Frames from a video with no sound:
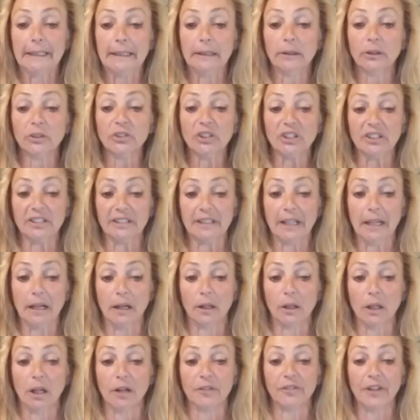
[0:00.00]
killed the
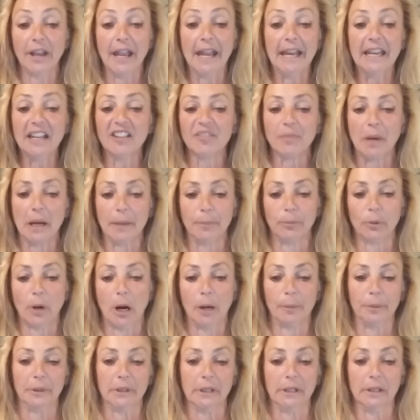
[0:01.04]
sale of any of my
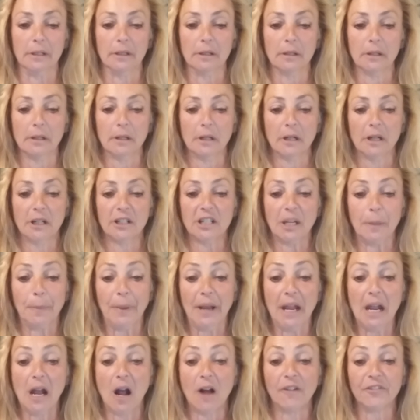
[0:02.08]
property to
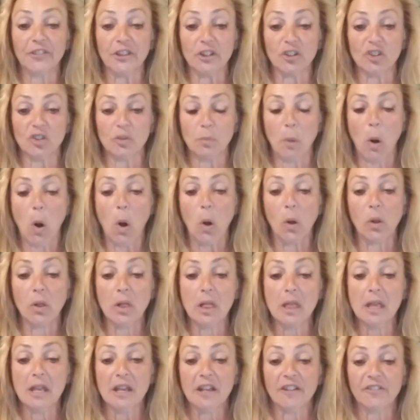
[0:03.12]
pay off the
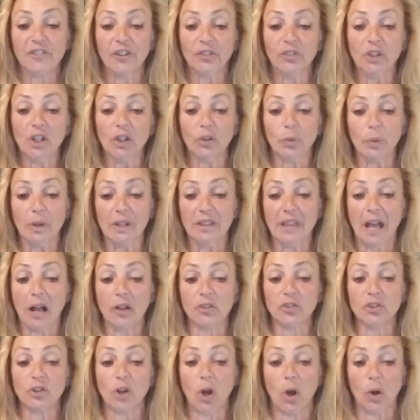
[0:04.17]
small $53,000
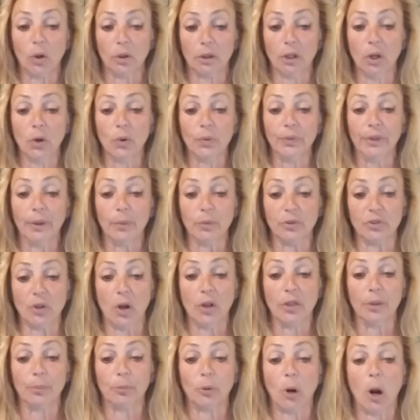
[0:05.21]
loan that was
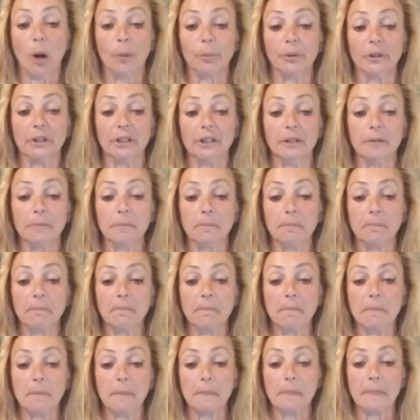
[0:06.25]
on the property.
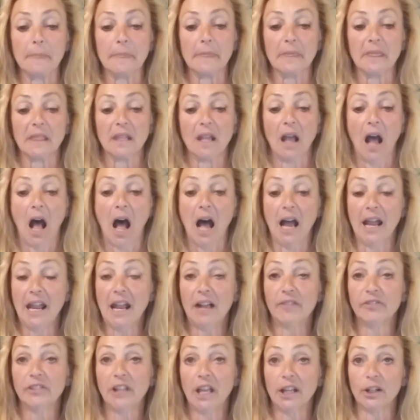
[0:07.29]
I
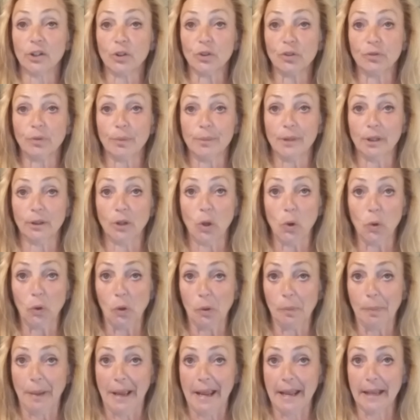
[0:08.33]
have letters from the
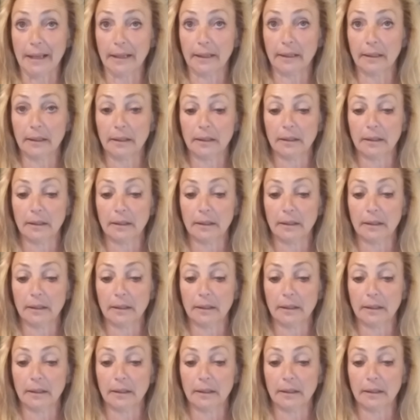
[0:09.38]
local bank